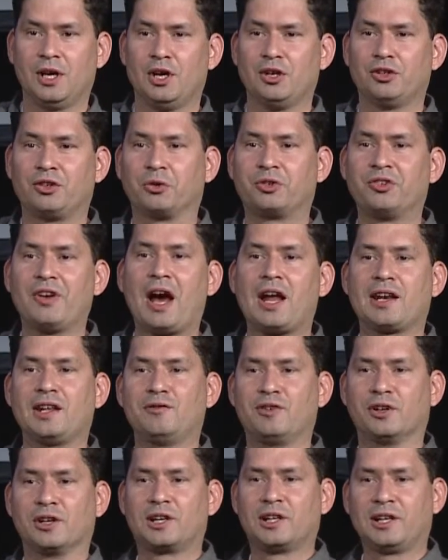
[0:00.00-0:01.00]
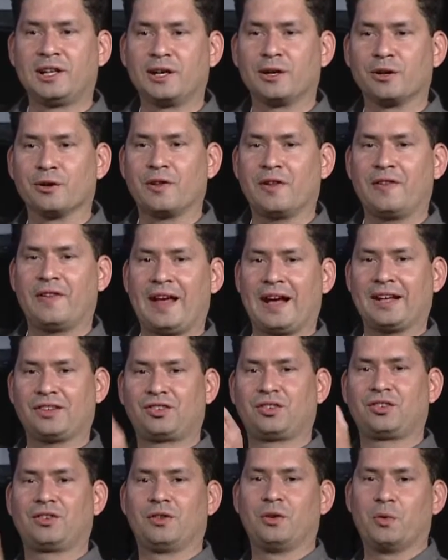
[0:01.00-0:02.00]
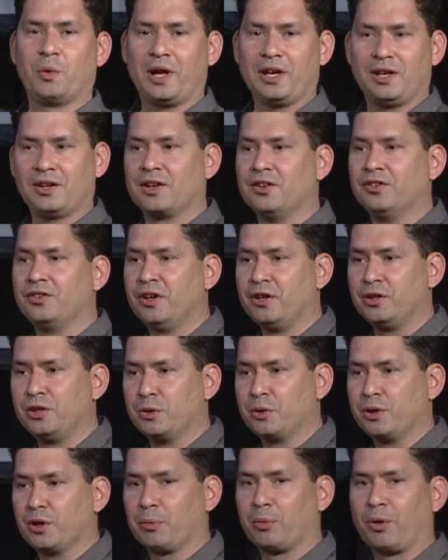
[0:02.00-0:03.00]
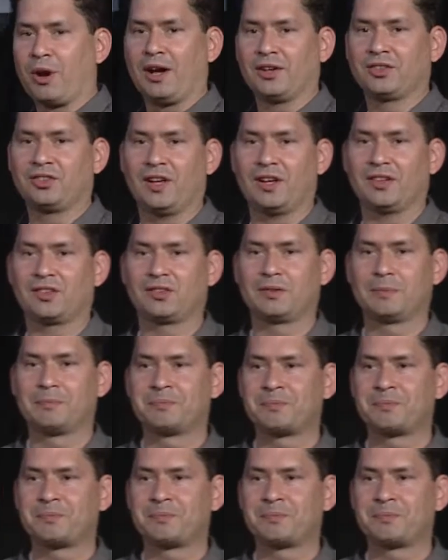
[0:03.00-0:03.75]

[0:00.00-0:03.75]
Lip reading: So it's not even clear that that's the way to continue your process.